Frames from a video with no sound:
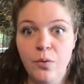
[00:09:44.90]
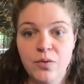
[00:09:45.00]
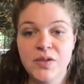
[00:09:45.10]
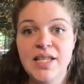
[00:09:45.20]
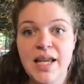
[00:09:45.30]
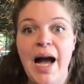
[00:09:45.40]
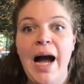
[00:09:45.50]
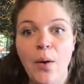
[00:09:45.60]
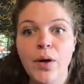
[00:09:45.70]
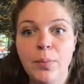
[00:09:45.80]
see
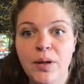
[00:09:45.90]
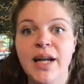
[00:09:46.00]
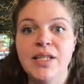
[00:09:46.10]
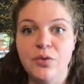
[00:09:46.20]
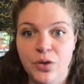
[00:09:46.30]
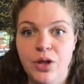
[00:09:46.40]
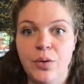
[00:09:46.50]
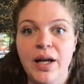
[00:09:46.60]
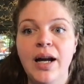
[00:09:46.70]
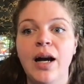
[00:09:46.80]
how it applies for you
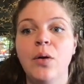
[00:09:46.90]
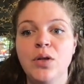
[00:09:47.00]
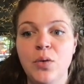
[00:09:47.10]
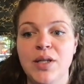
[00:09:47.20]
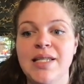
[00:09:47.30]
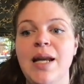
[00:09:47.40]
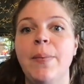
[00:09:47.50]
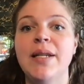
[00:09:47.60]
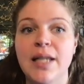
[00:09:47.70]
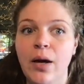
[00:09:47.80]
and how you can step
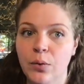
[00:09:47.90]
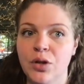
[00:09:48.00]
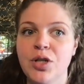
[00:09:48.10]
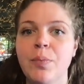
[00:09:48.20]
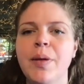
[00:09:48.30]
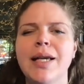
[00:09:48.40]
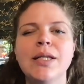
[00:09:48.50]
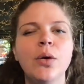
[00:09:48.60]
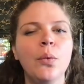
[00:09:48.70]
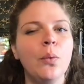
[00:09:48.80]
into that ownership because
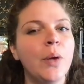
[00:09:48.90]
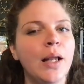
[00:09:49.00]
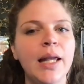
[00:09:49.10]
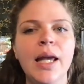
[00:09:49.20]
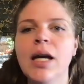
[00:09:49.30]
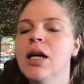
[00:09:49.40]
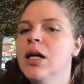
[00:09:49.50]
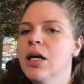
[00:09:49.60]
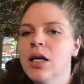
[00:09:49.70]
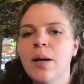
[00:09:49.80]
it really
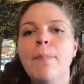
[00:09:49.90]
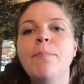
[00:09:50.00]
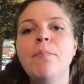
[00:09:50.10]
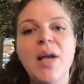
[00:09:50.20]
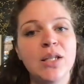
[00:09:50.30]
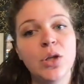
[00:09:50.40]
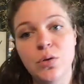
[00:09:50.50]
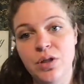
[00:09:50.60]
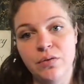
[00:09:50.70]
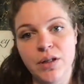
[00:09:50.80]
makes a
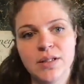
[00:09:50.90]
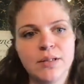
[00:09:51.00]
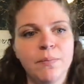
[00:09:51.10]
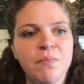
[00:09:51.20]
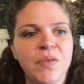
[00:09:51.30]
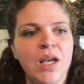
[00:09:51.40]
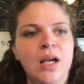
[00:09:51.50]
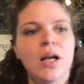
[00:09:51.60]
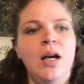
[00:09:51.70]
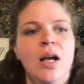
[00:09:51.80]
huge difference.
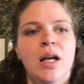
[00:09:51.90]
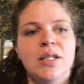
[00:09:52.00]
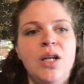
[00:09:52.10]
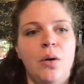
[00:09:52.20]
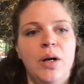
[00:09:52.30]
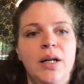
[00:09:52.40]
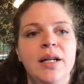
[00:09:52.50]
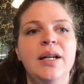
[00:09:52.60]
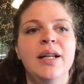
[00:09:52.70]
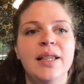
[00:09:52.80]
So,
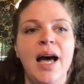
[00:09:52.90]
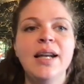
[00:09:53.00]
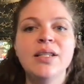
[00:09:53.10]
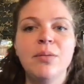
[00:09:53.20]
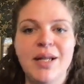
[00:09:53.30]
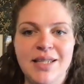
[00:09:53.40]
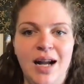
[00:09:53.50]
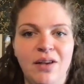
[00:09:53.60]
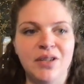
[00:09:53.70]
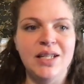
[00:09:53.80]
that is our mindset
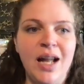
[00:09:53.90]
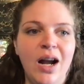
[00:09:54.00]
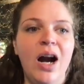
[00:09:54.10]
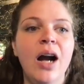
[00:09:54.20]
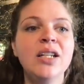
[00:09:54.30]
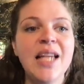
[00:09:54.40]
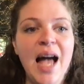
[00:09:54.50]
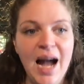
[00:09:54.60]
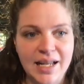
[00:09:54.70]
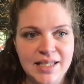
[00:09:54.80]
hack for today. Our
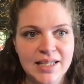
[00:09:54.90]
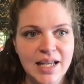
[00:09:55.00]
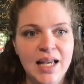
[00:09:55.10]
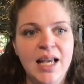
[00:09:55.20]
task